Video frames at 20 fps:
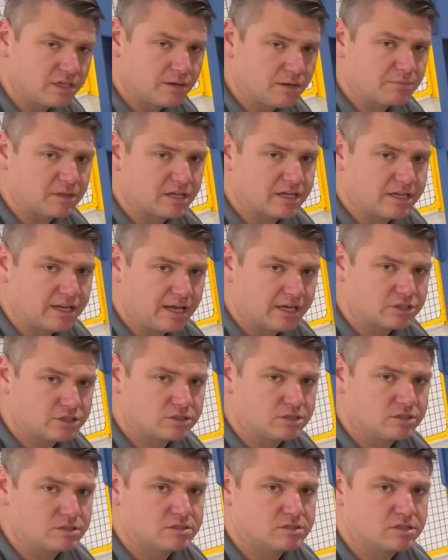up the
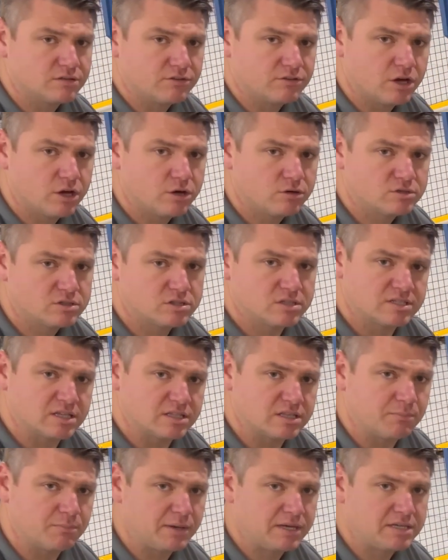connections of the hoses
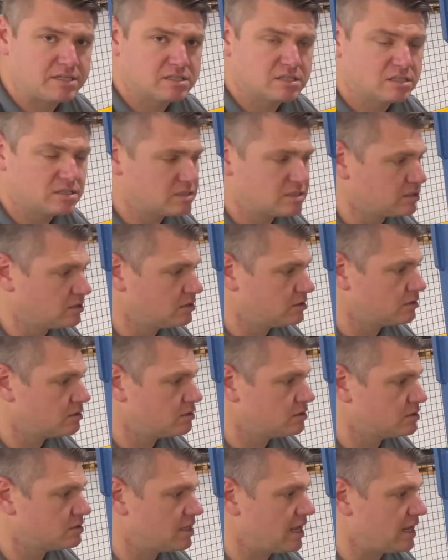at the base of the
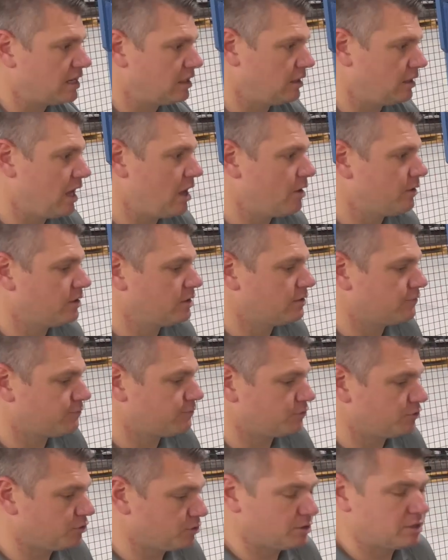cylinders and allowing the
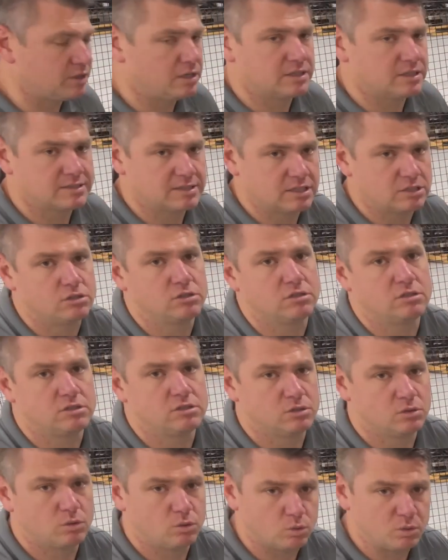fluid essentially
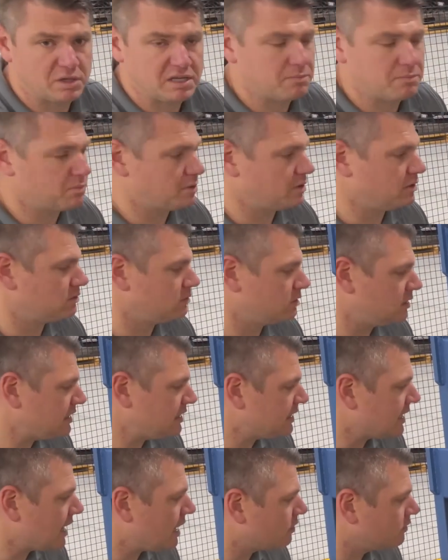to weep and
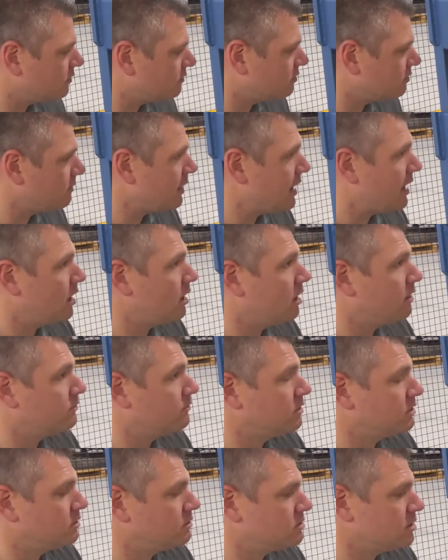leak out of the back of
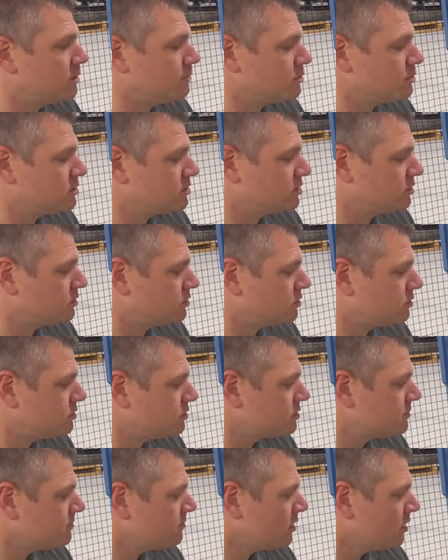the dumper cylinders.